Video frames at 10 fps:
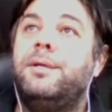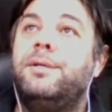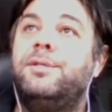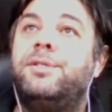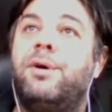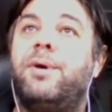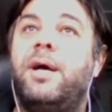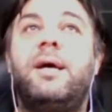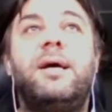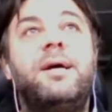So
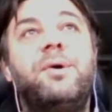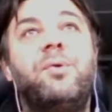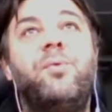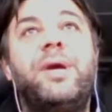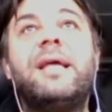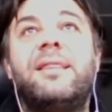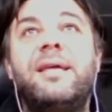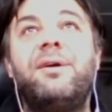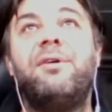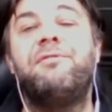we can
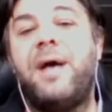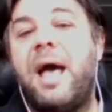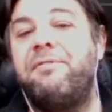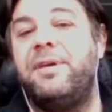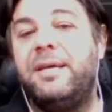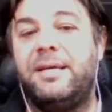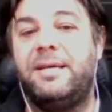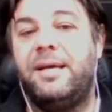think of having